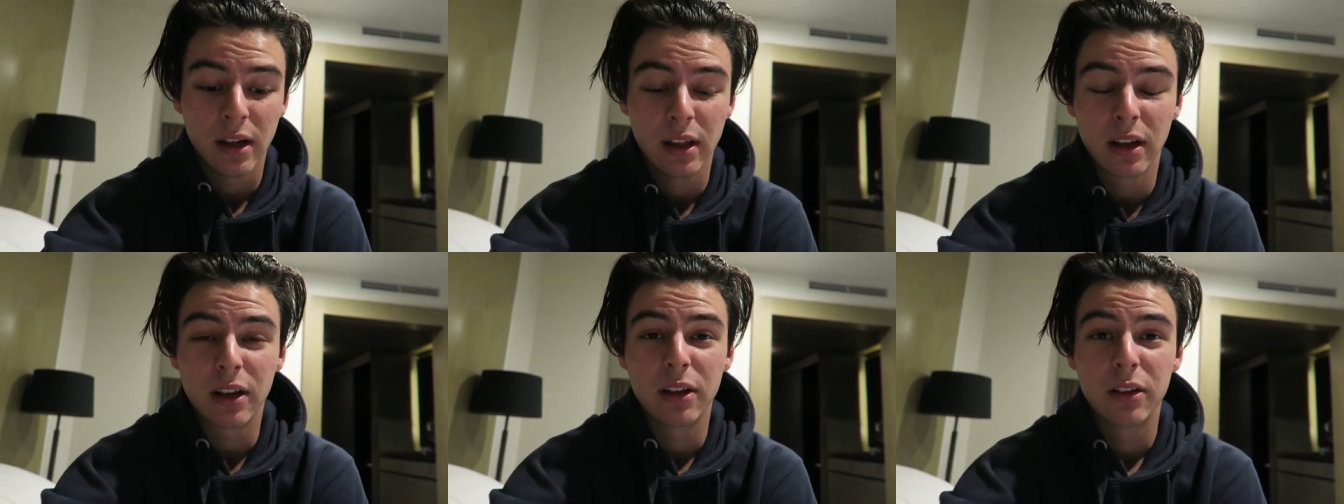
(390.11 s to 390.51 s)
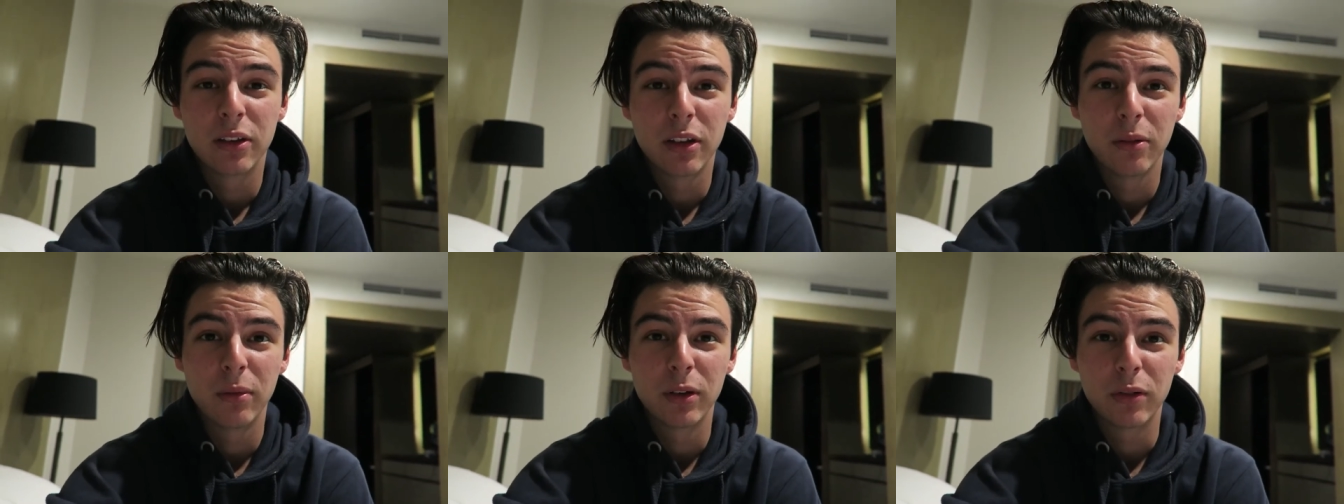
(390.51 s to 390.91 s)
Thank you
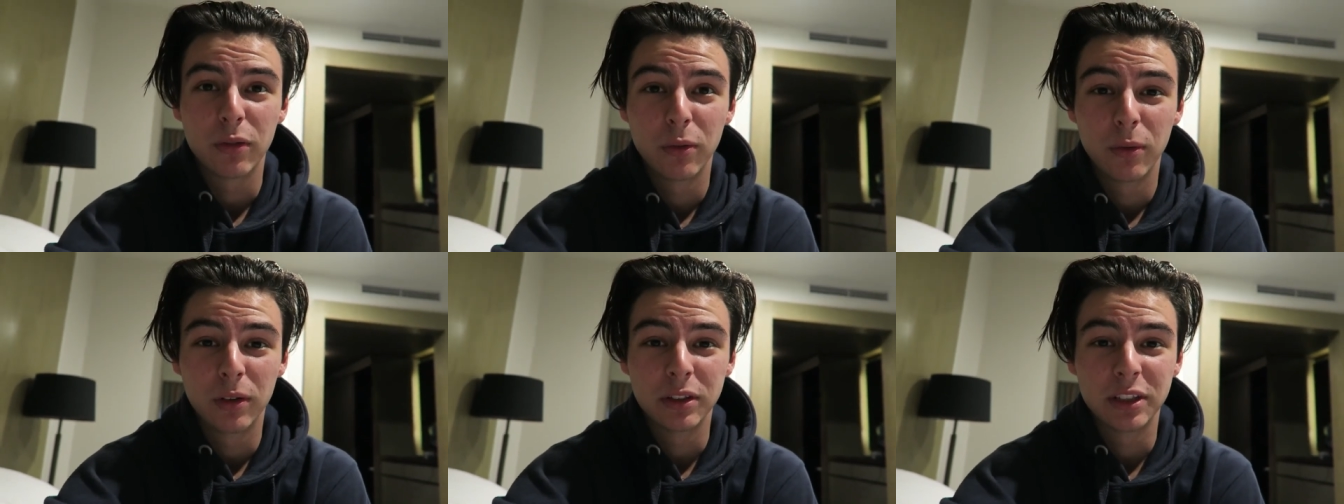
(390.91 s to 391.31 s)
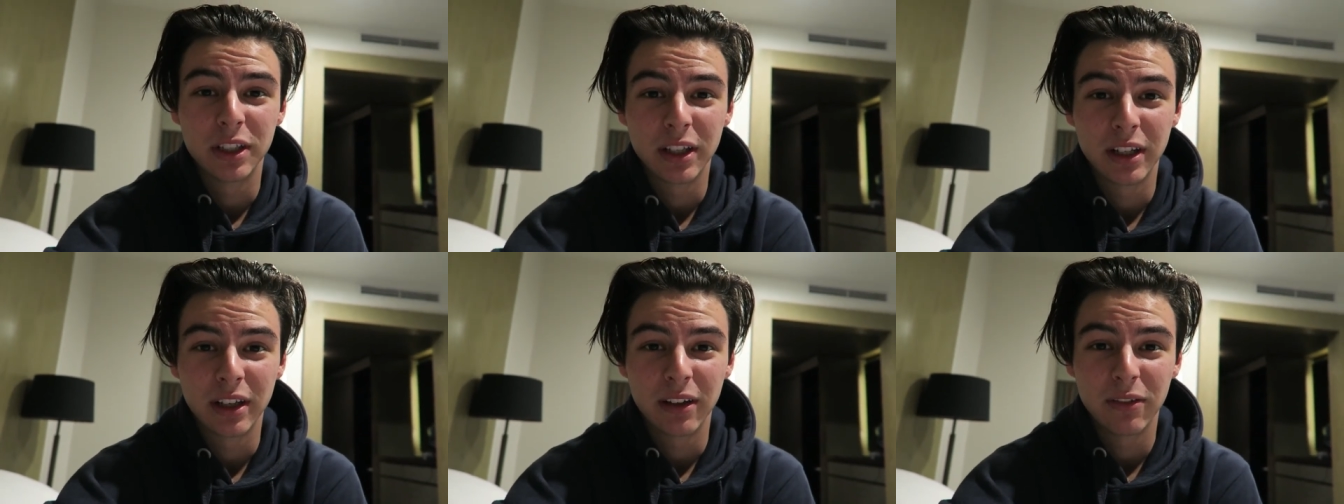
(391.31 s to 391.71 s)
so much for
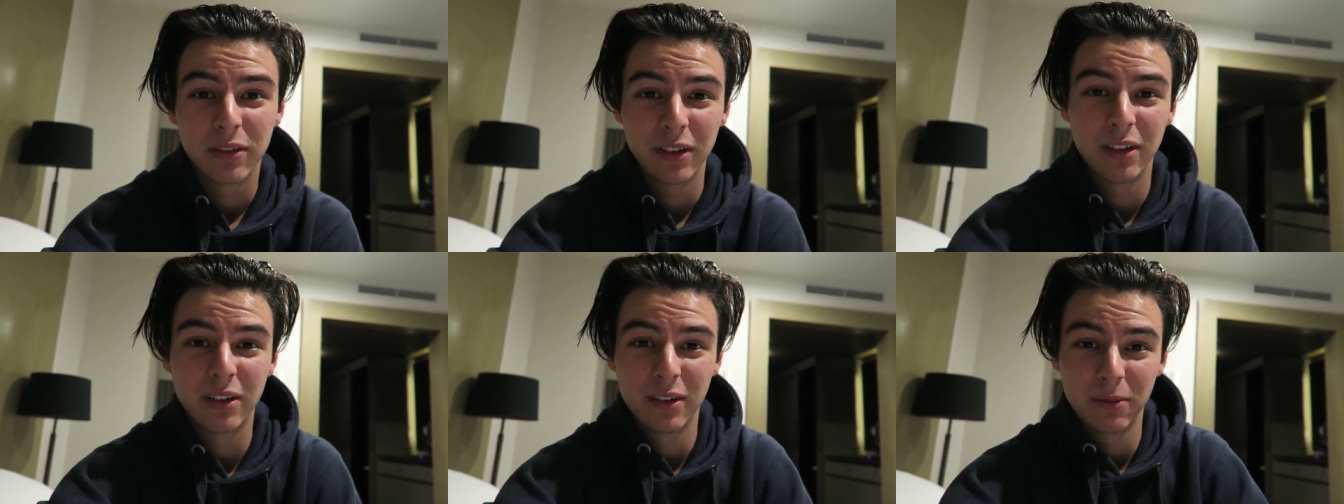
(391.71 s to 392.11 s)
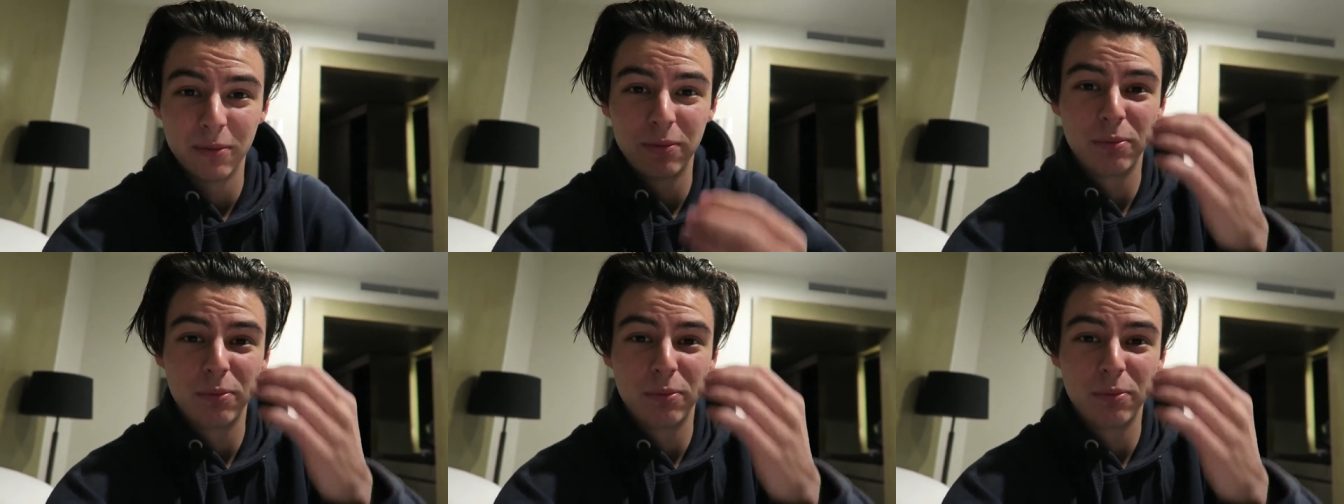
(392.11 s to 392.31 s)
watching. If these